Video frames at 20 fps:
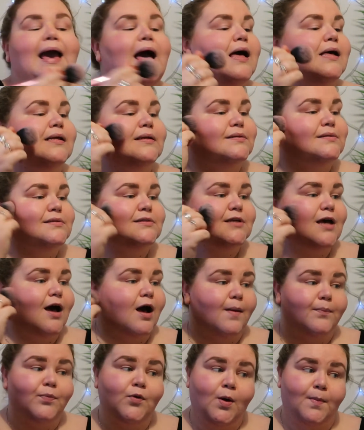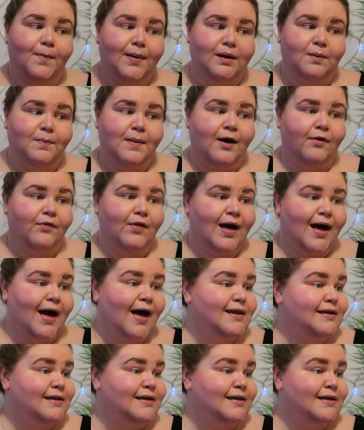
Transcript: and I'm not mad about that.